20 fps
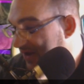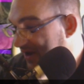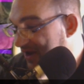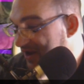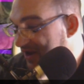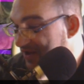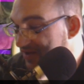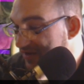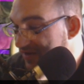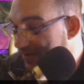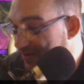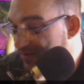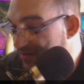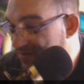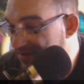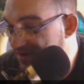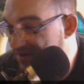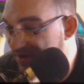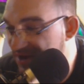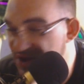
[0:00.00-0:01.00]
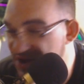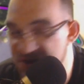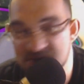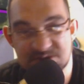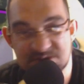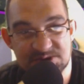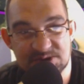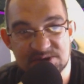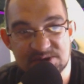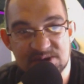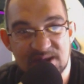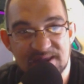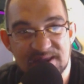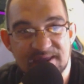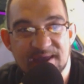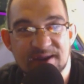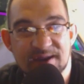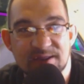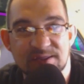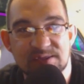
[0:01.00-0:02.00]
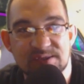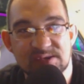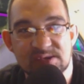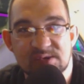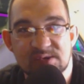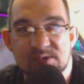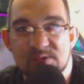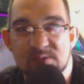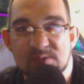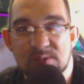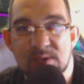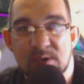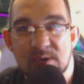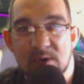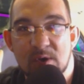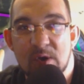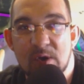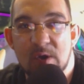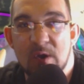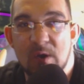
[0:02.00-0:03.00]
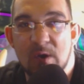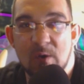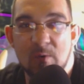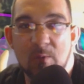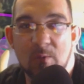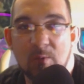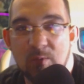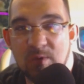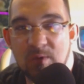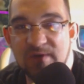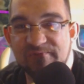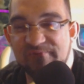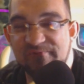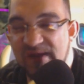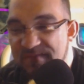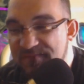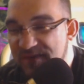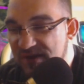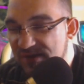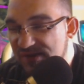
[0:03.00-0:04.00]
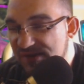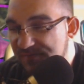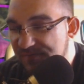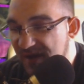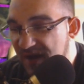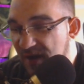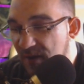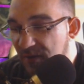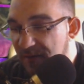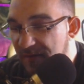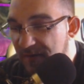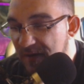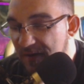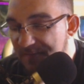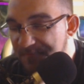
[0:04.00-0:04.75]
thing I can do is get into what vaping is about.